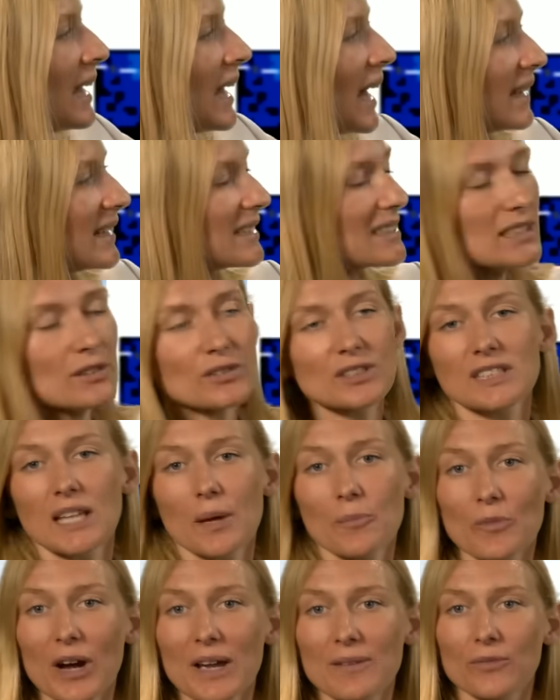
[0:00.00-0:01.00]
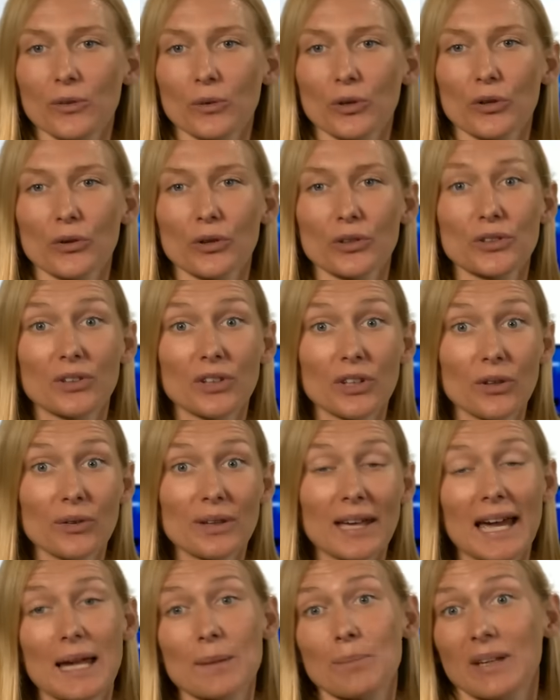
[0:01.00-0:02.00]
And there's still some rainfall across the U
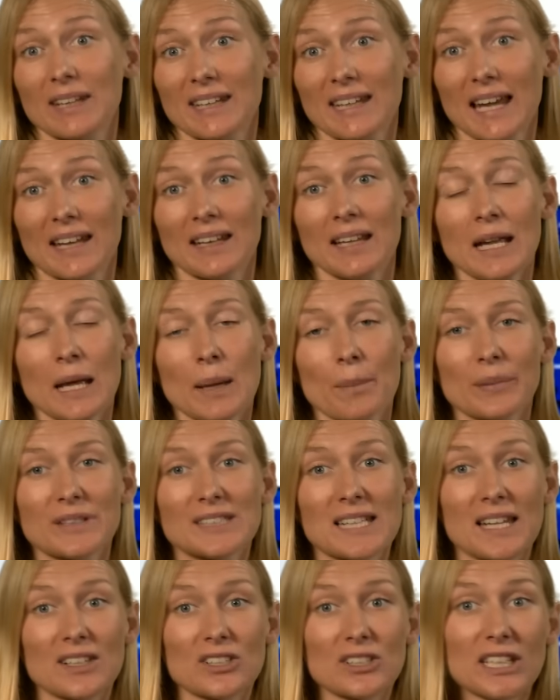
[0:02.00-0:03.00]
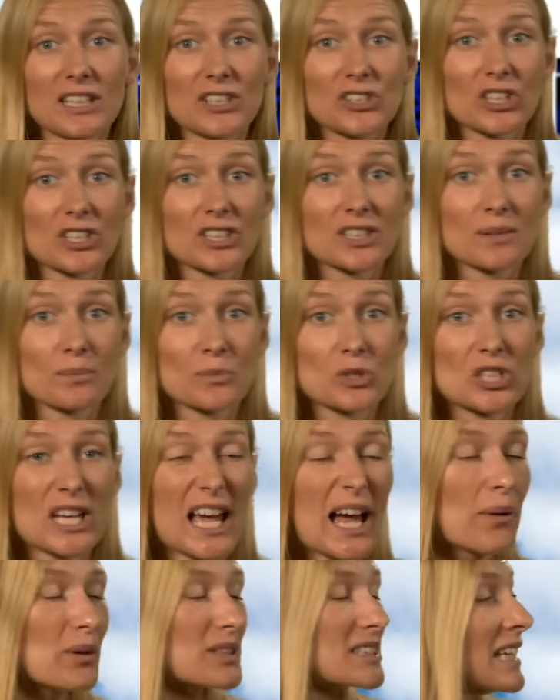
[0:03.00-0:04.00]
K, but again, potentially just some
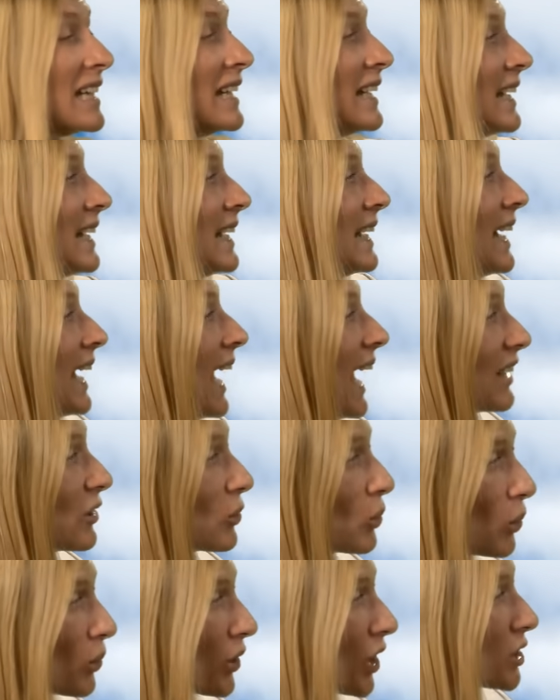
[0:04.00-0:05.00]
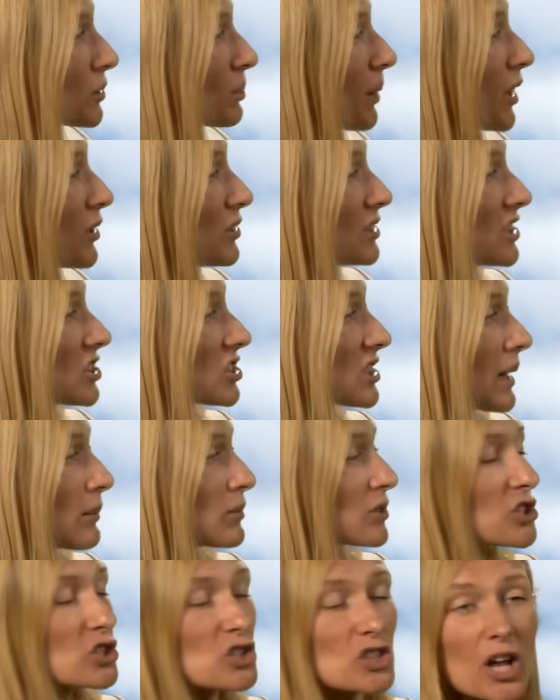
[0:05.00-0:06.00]
showers. And all those postage
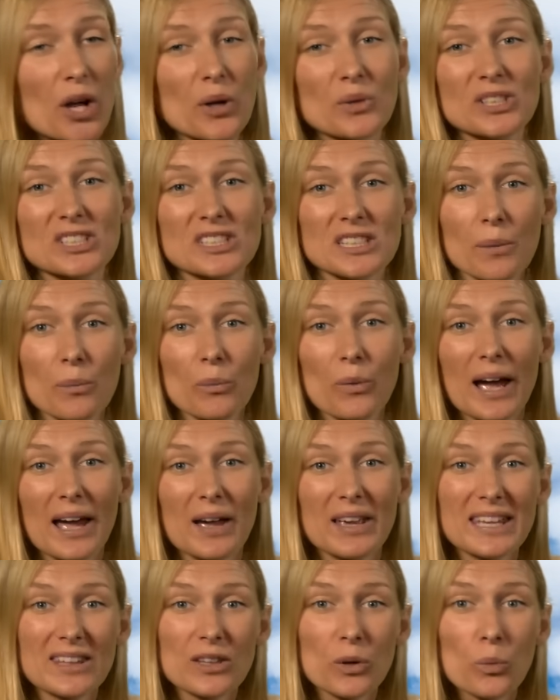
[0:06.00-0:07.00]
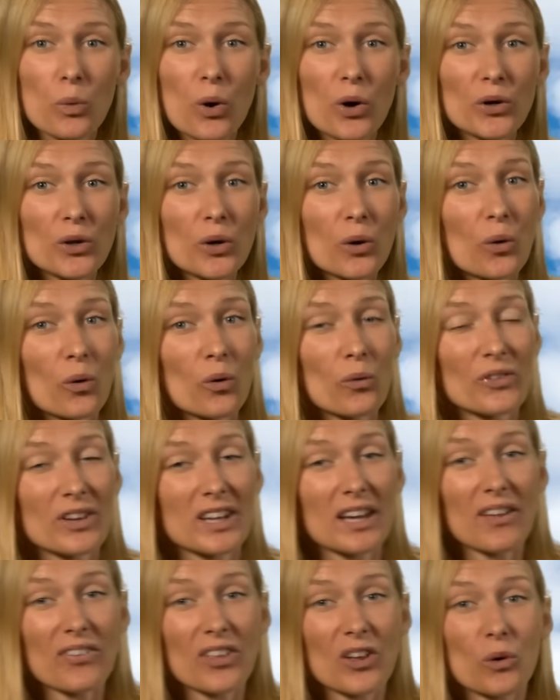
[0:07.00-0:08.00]
stamps showed somewhere either one or
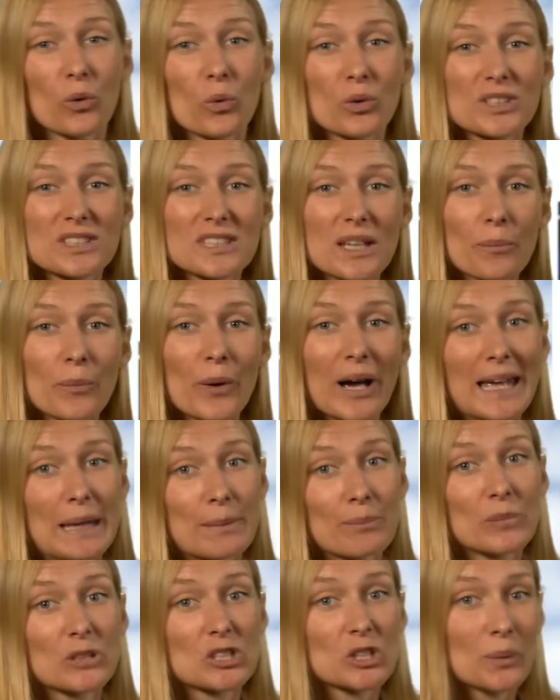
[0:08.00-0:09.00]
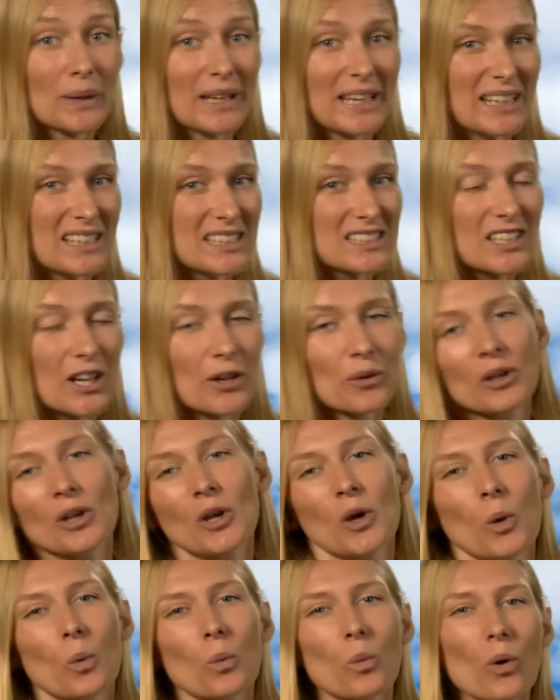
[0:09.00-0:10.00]
the other or somewhere in between. So
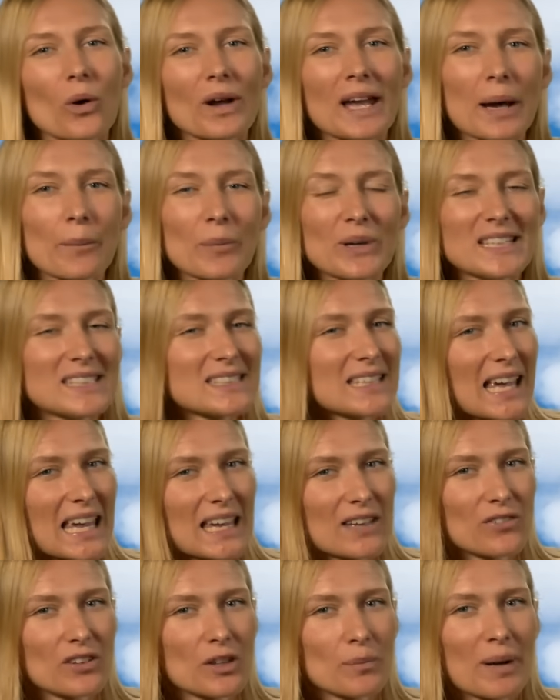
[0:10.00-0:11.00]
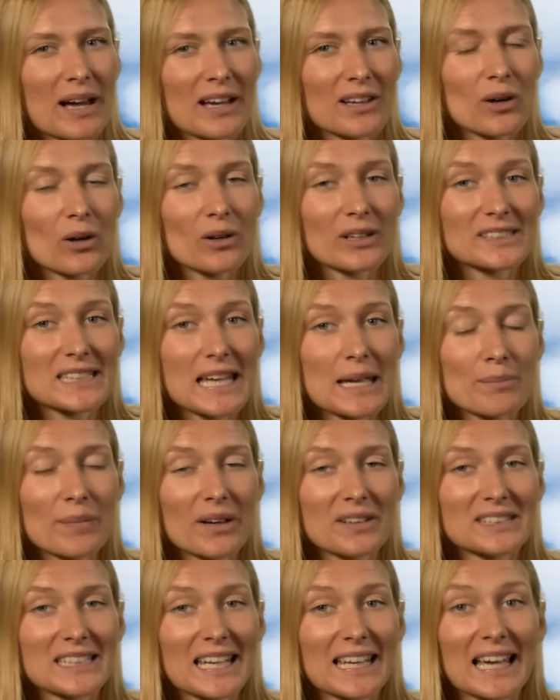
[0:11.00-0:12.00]
what can we say for the bank holiday
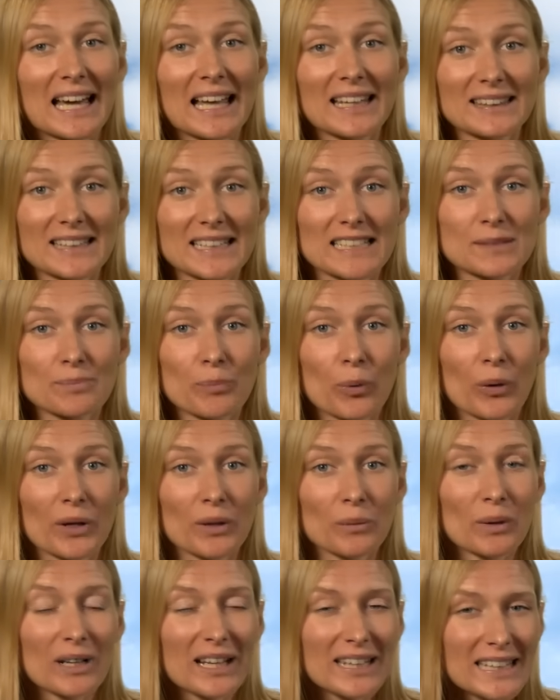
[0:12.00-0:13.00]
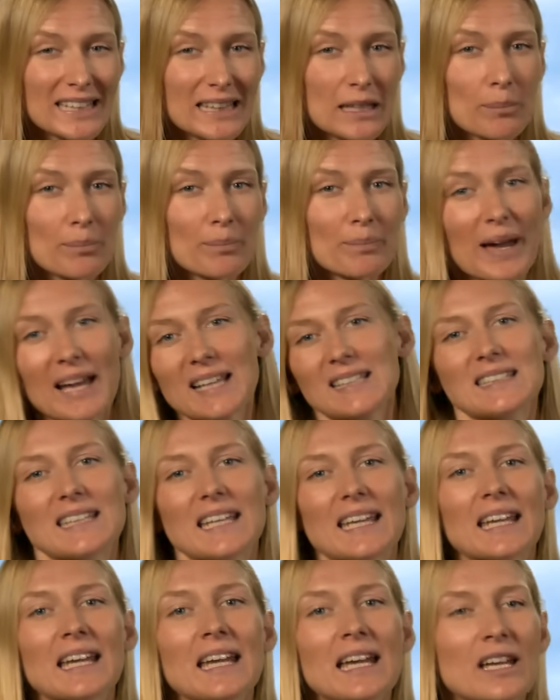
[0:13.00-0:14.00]
Monday at this point? Well, I think the best
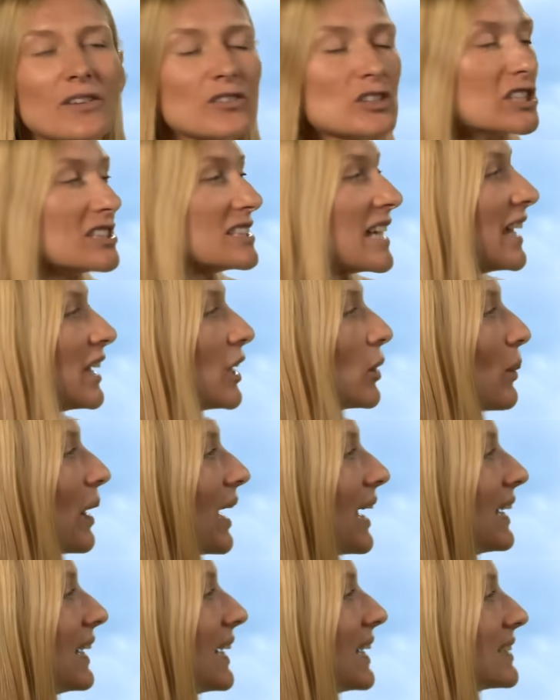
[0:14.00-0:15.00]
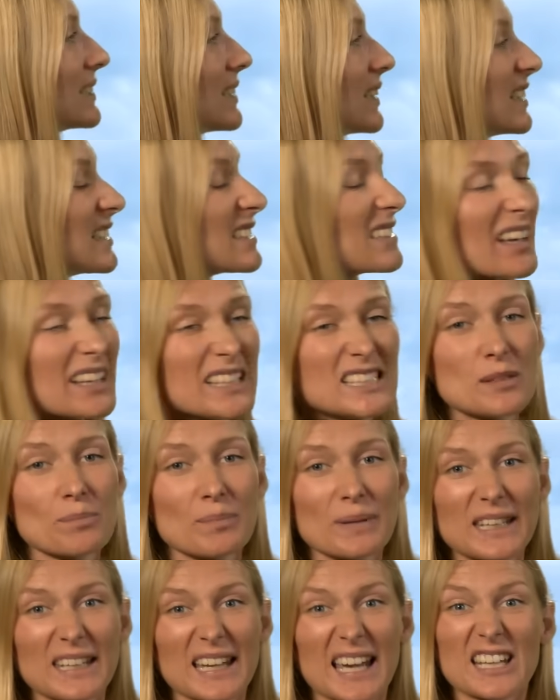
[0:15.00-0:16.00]
thing to take away is that it's likely to
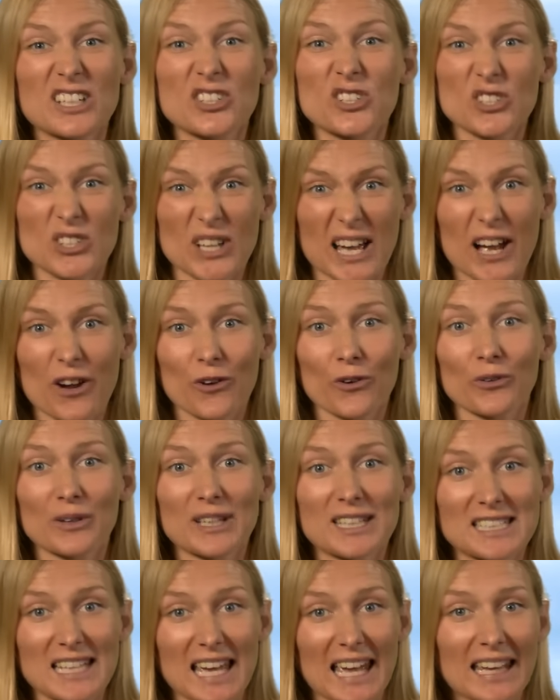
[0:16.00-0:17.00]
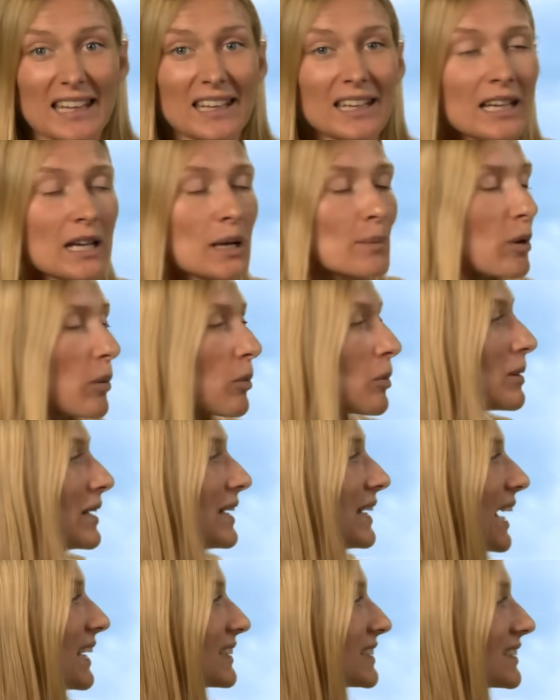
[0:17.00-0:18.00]
be a showery day,
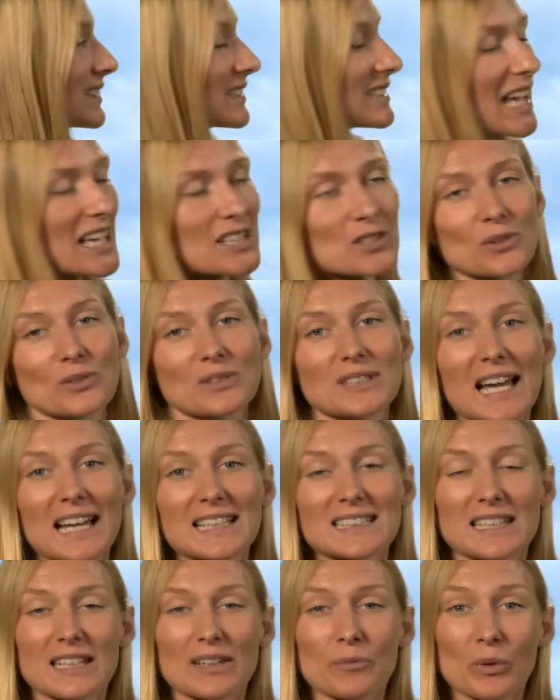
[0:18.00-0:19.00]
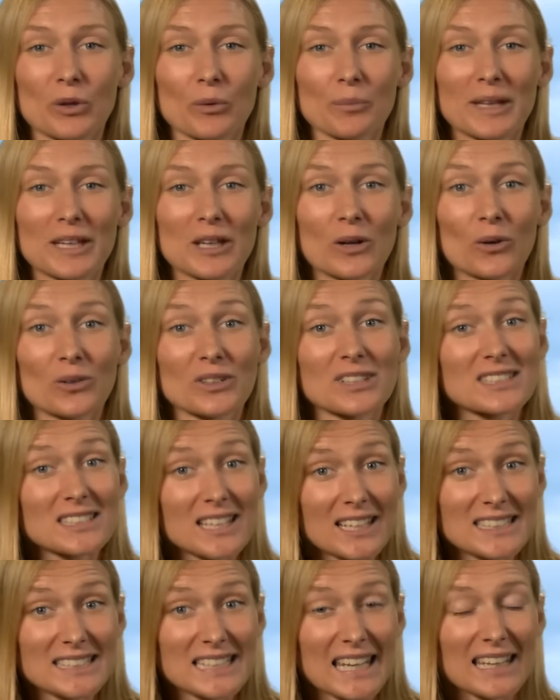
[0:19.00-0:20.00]
probably as unsettled as it will be on
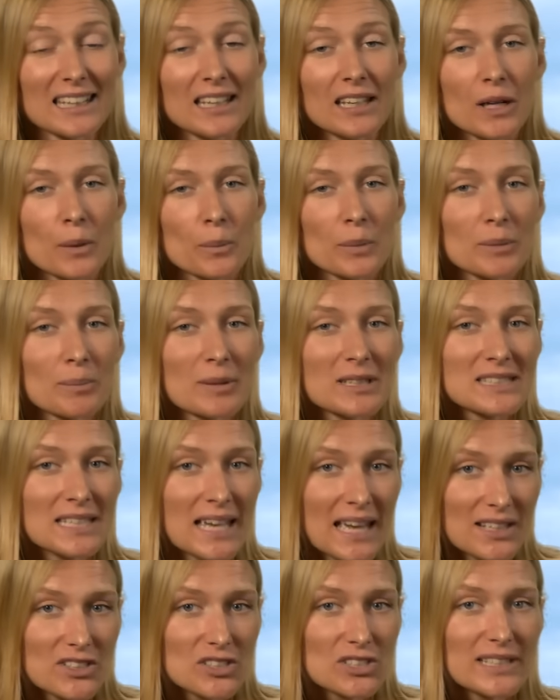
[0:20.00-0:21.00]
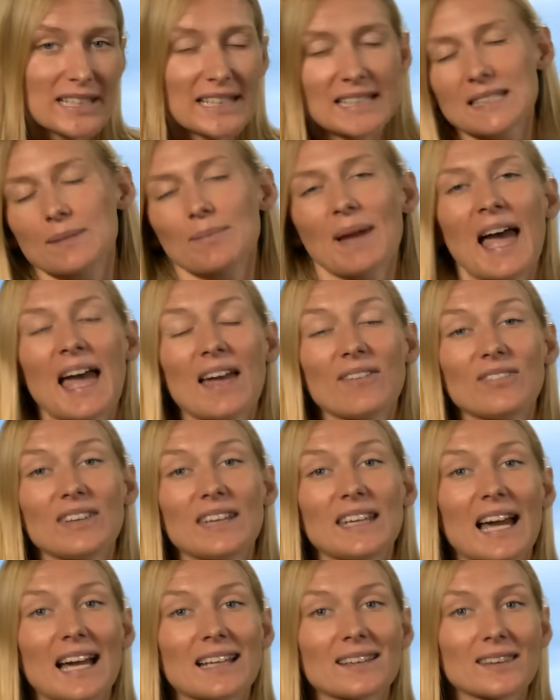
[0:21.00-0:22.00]
Sunday, with potentially some
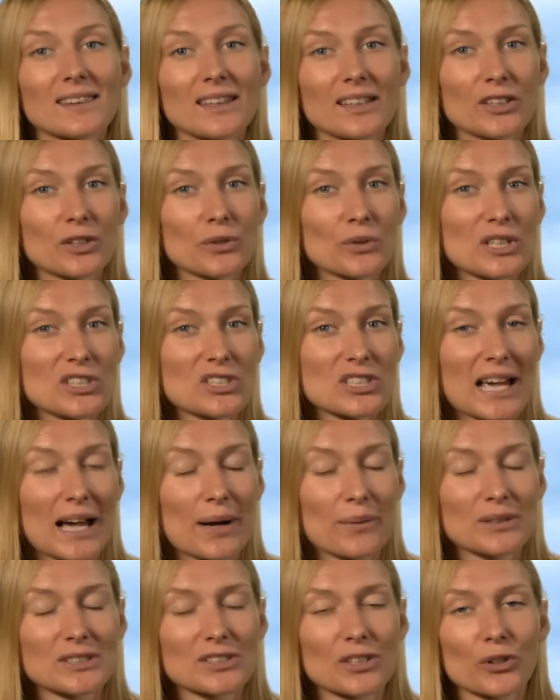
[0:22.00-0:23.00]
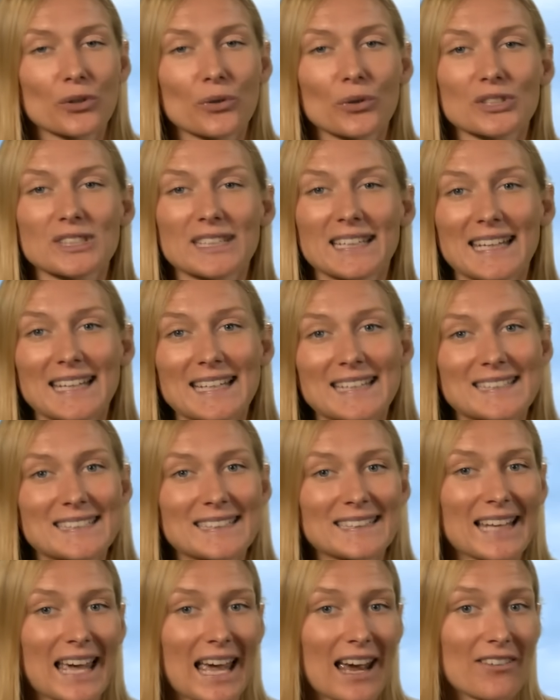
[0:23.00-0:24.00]
heavy and thundery showers across
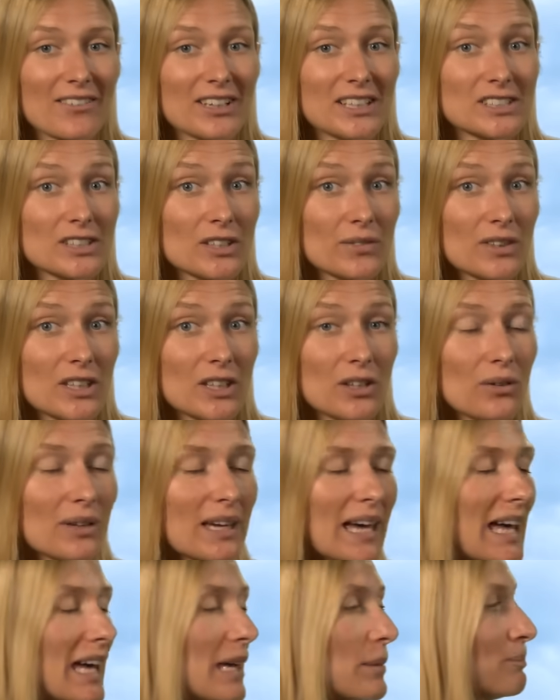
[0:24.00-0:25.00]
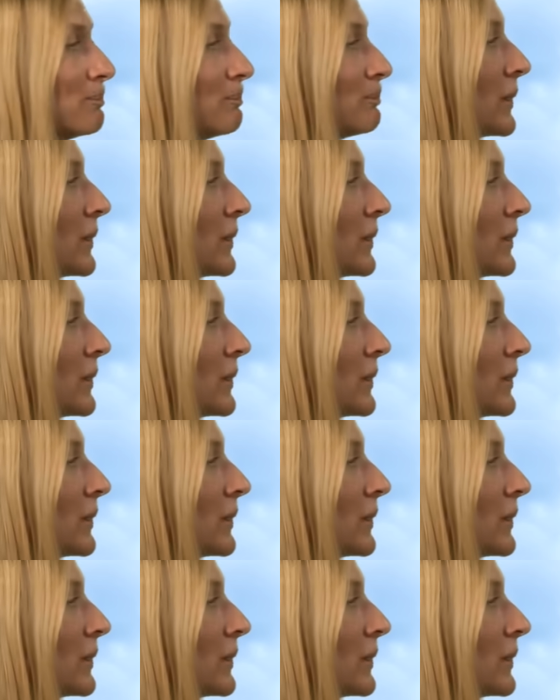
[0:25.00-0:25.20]
eastern areas of the U K.